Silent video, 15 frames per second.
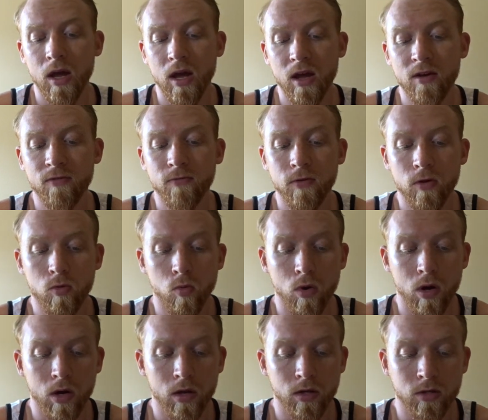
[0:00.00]
If you
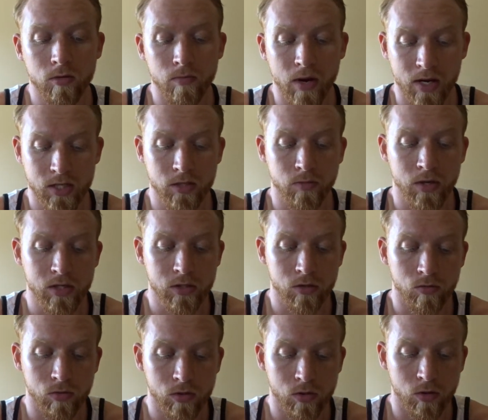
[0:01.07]
want to maximize
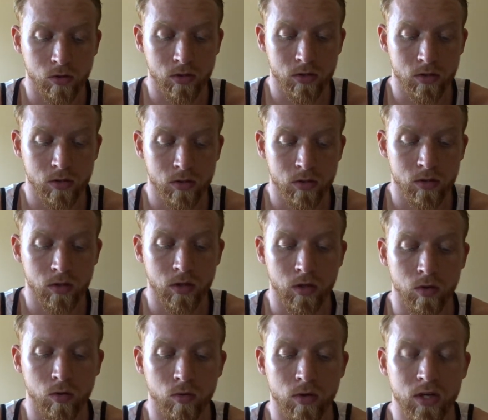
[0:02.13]
your results,
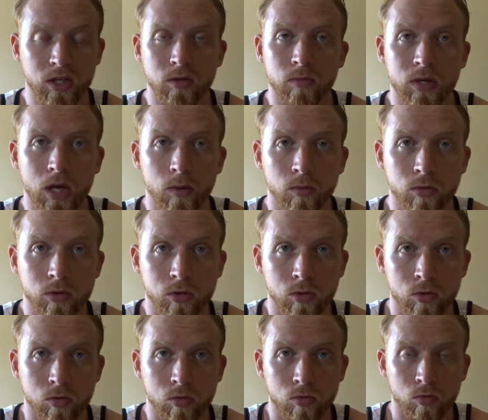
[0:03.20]
you need to be able
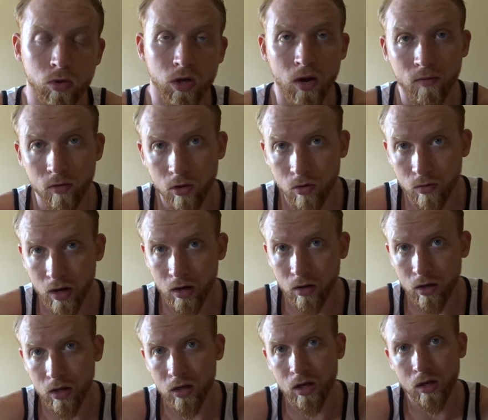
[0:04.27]
to recover
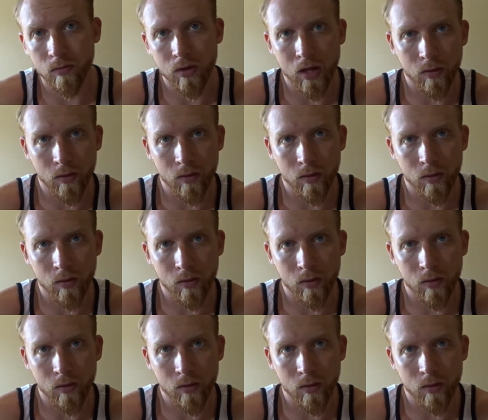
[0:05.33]
correctly. You need